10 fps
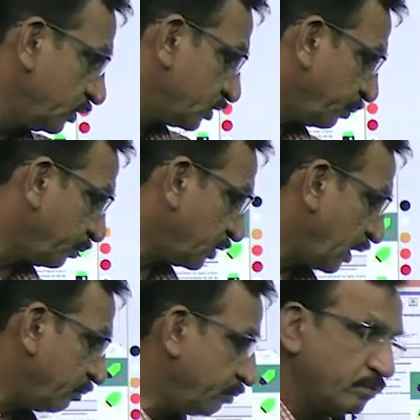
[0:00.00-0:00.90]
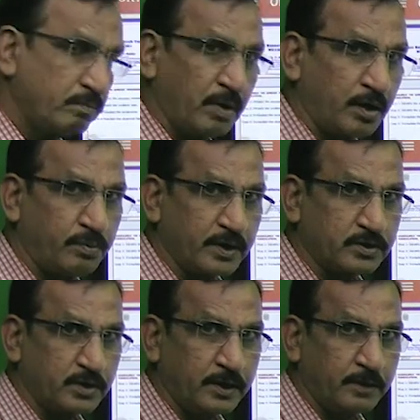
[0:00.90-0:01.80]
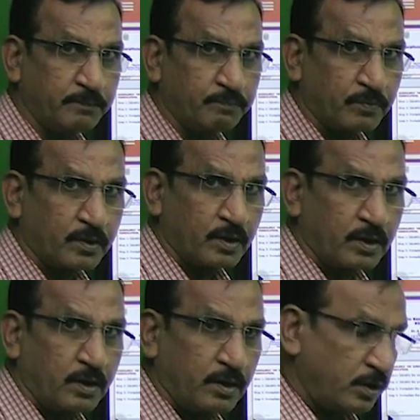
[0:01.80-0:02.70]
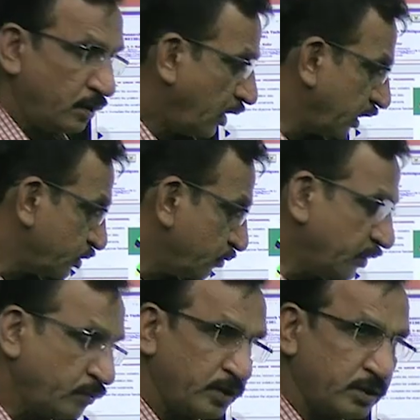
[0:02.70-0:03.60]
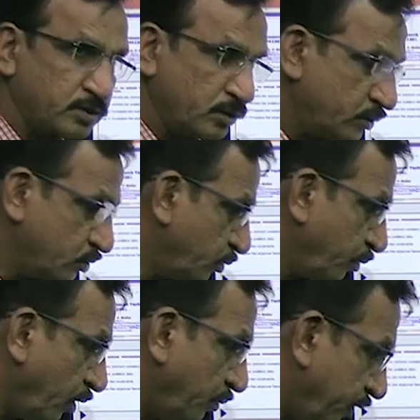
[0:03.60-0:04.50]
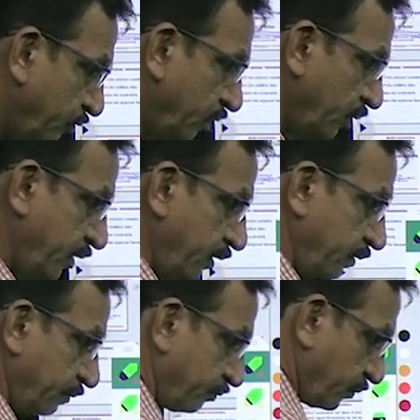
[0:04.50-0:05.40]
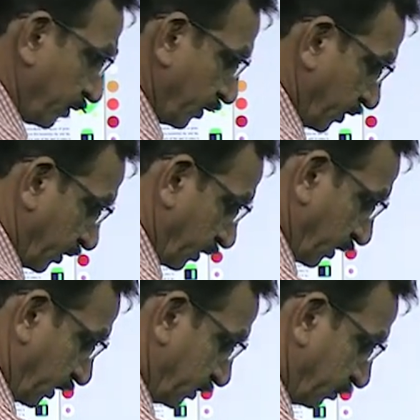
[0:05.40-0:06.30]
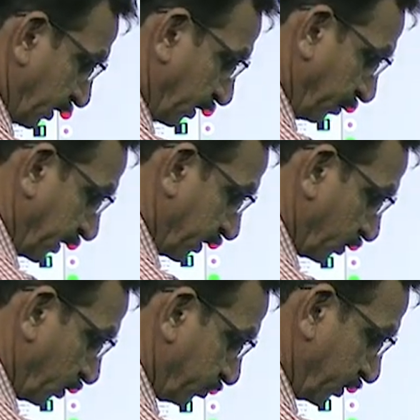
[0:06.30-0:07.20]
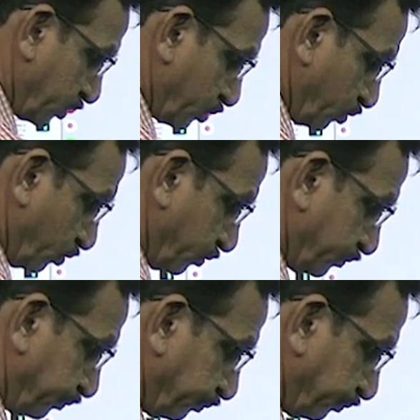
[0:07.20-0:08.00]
Suppose I am manufacturing x1 units, so profit will be, it is multiplication of these two,